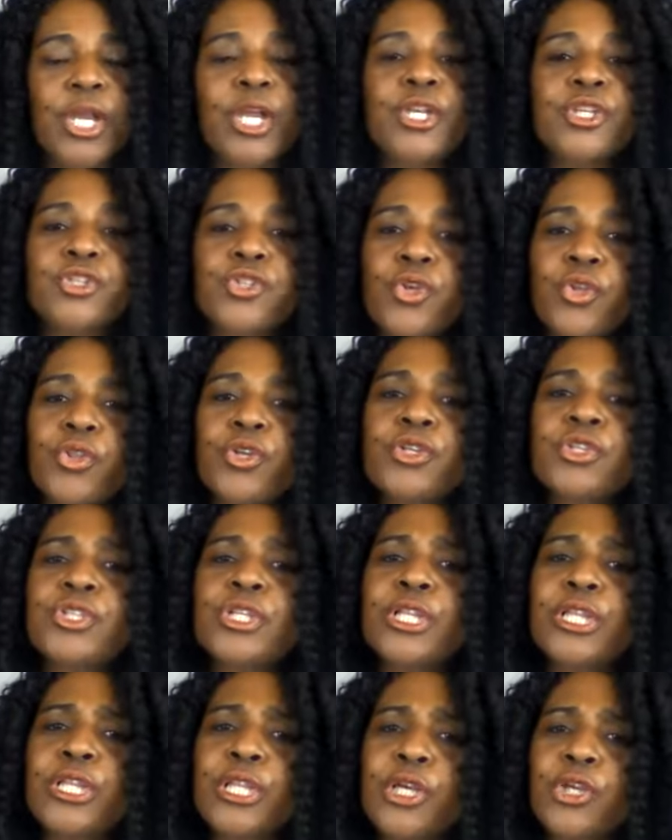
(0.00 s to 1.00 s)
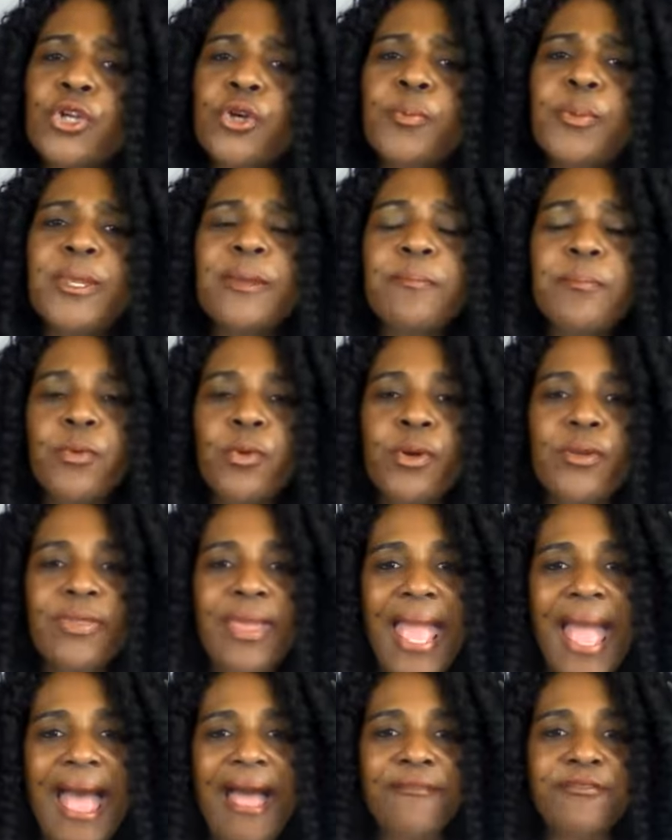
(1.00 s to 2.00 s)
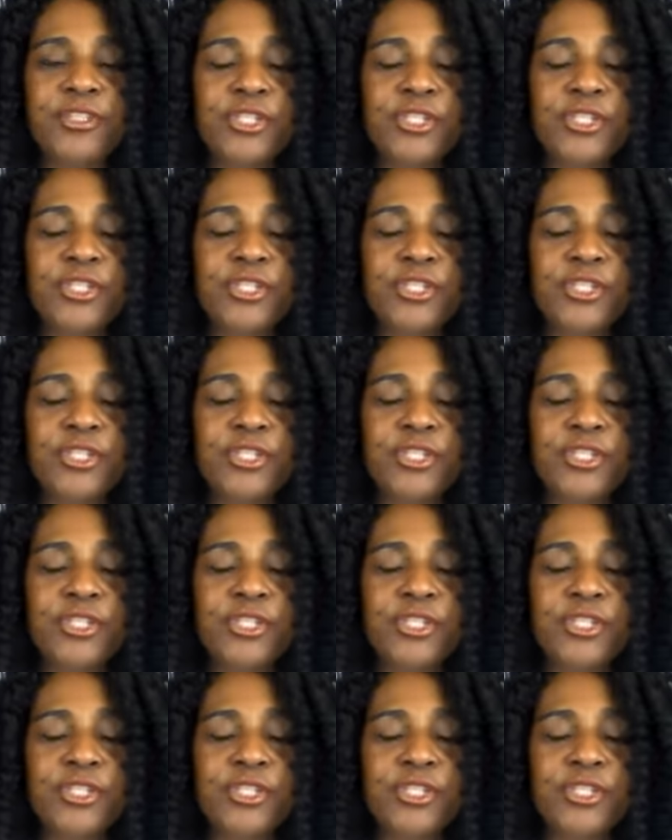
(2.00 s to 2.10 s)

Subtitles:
So there's a little bit more they have